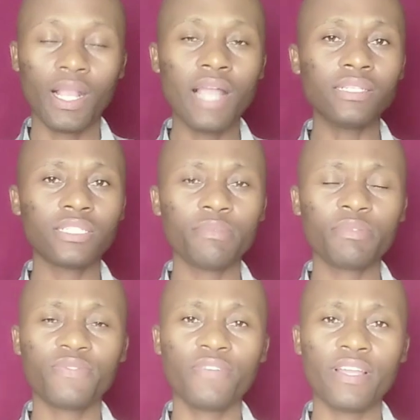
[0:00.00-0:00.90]
Kaizer
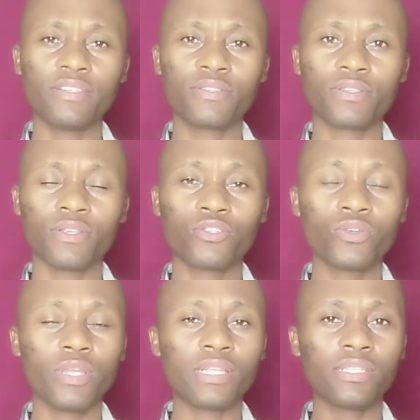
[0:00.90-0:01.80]
Chiefs fans to
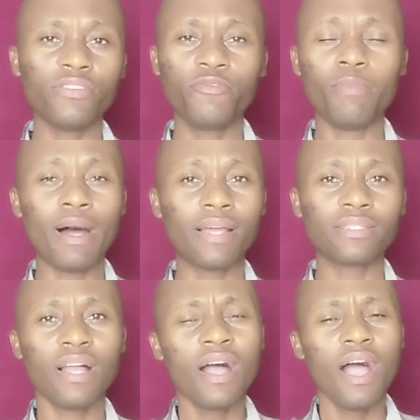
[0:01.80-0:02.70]
Yusuf Mat.
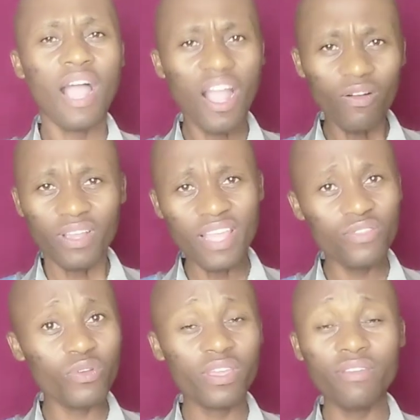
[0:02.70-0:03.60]
How can
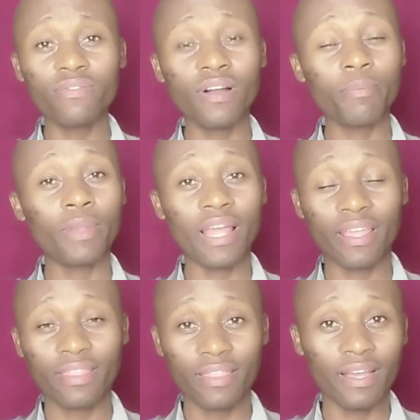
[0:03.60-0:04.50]
you give up
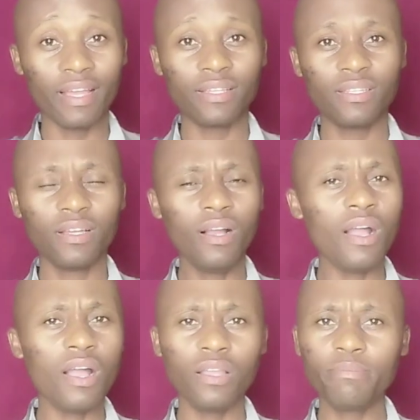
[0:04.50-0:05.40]
like that? Oh